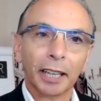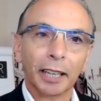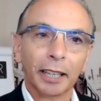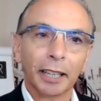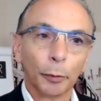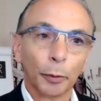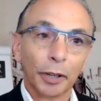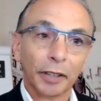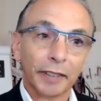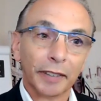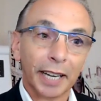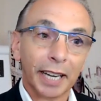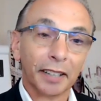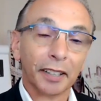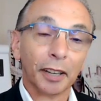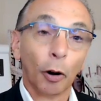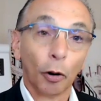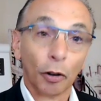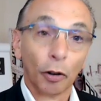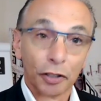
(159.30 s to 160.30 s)
We're
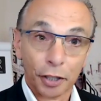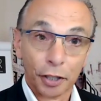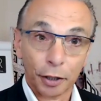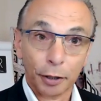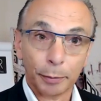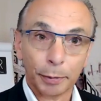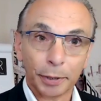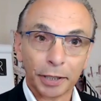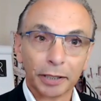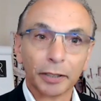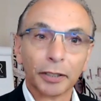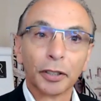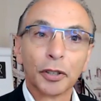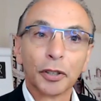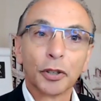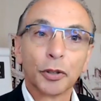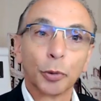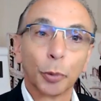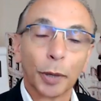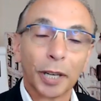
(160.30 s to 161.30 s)
in October
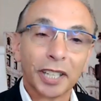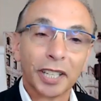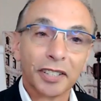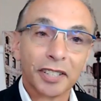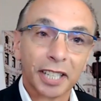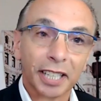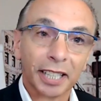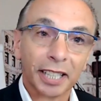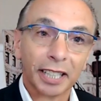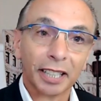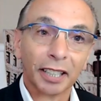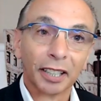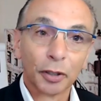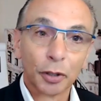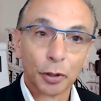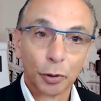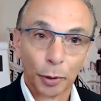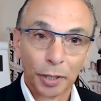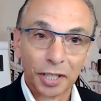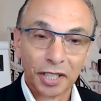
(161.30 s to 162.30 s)

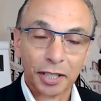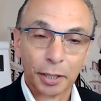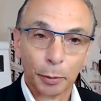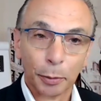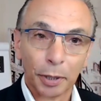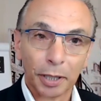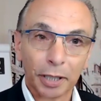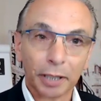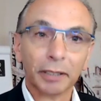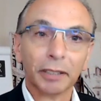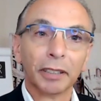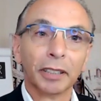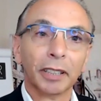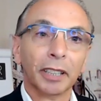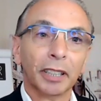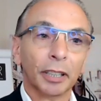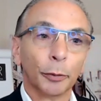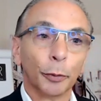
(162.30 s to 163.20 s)
2021.